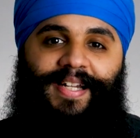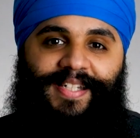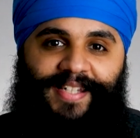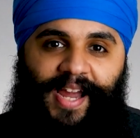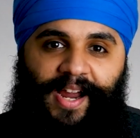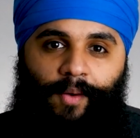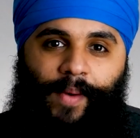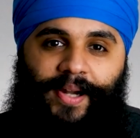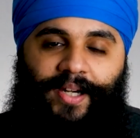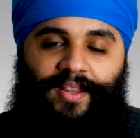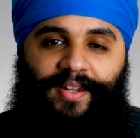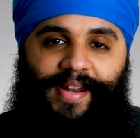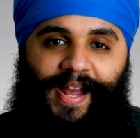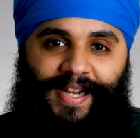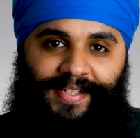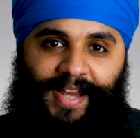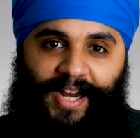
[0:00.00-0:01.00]
segue to the
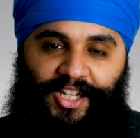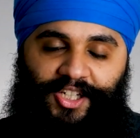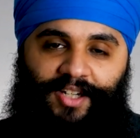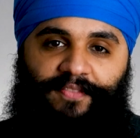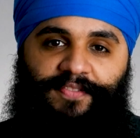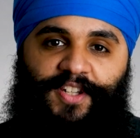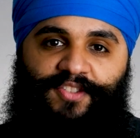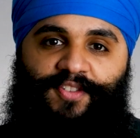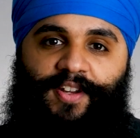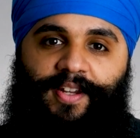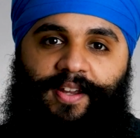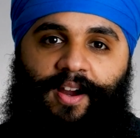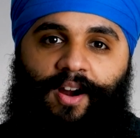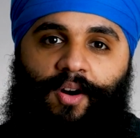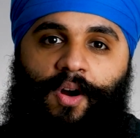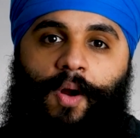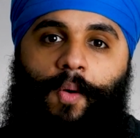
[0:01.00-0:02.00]
next section of this
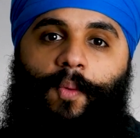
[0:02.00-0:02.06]
video